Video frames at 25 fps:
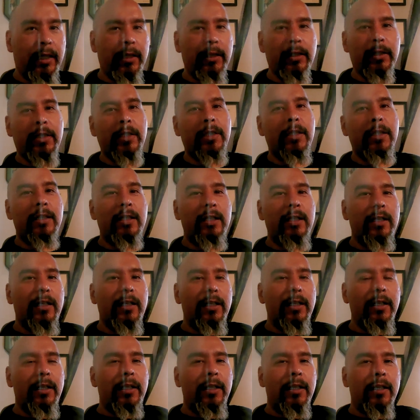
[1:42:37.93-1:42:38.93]
daily.
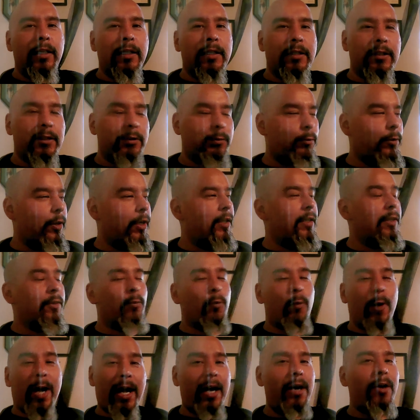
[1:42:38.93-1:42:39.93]
And it's
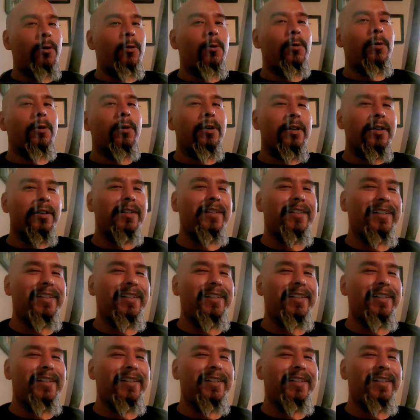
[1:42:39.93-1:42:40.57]
wow.